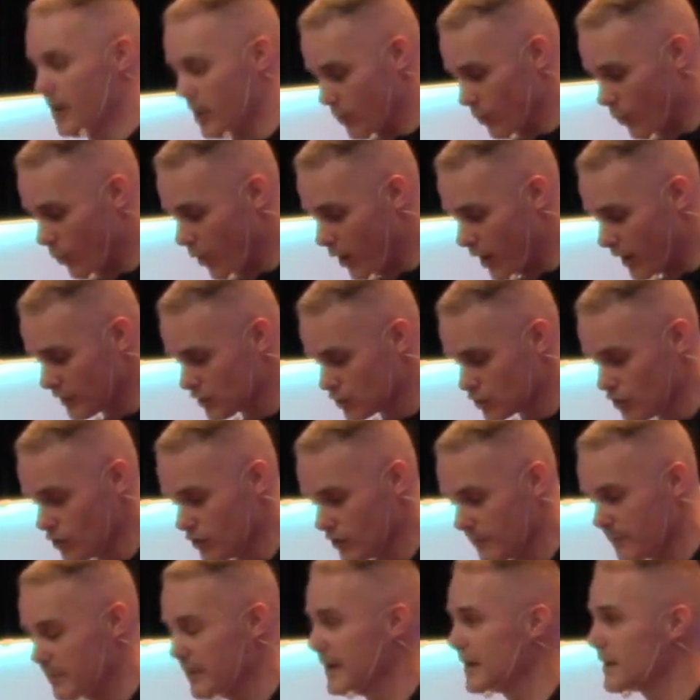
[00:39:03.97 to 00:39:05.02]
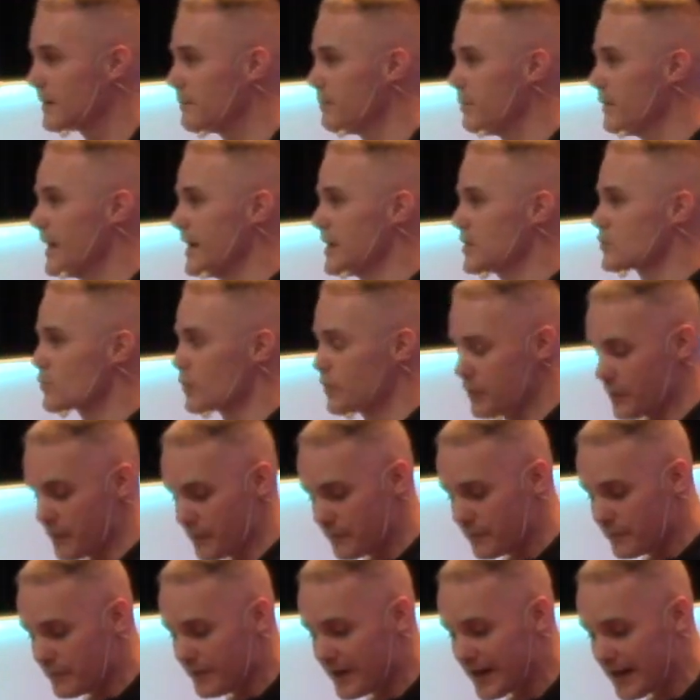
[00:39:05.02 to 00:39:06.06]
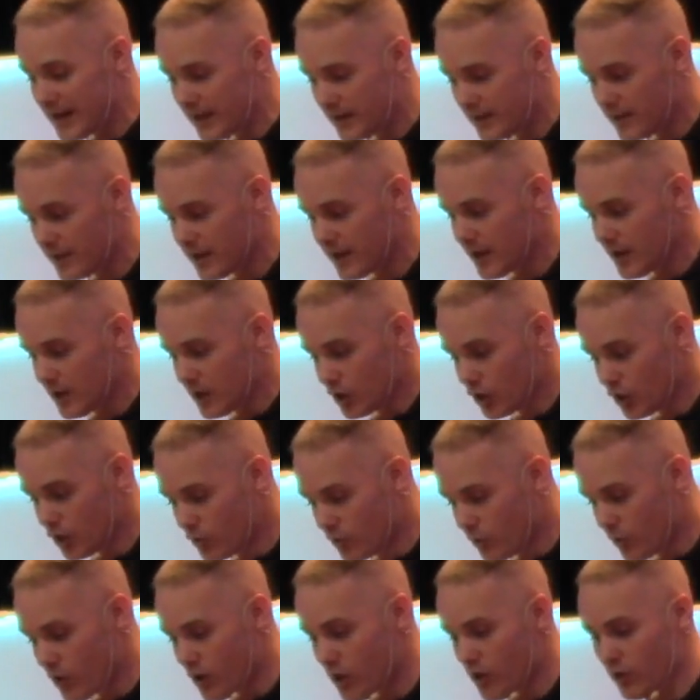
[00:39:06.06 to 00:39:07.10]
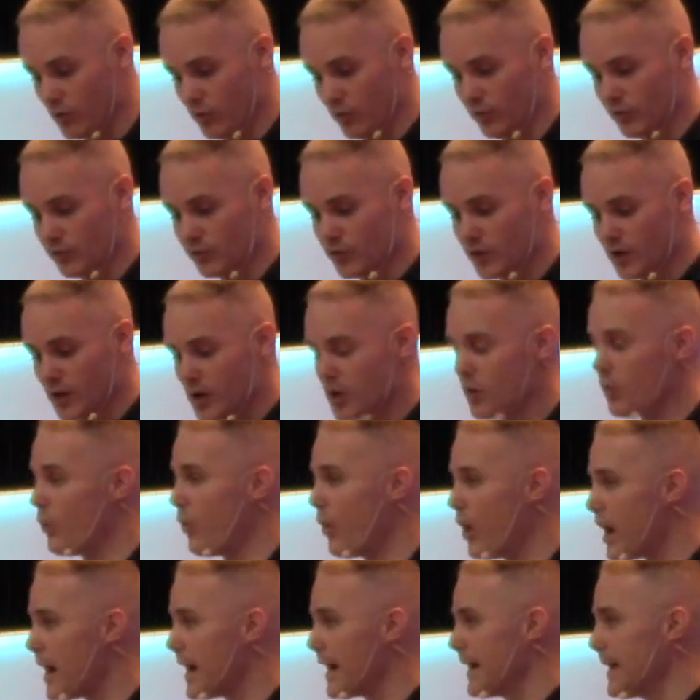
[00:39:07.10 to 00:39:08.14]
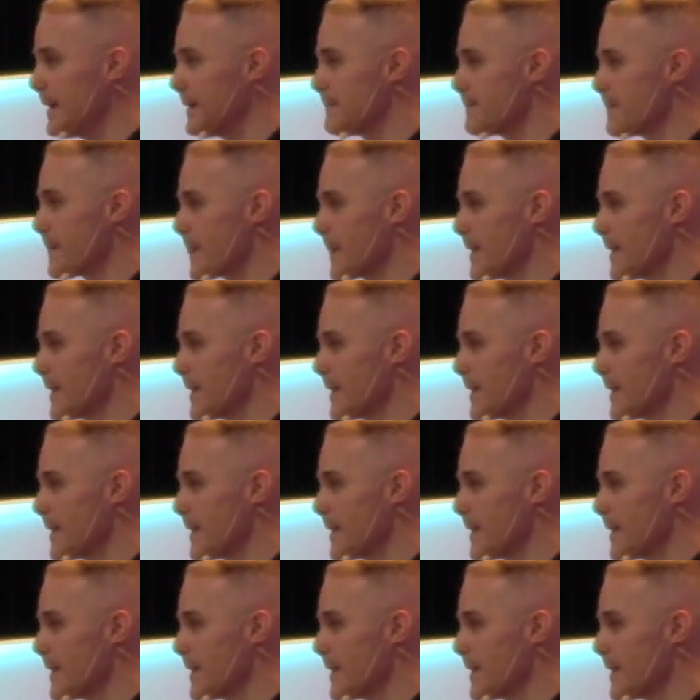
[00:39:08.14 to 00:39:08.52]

wants you to be in a place where your faith grows. Why?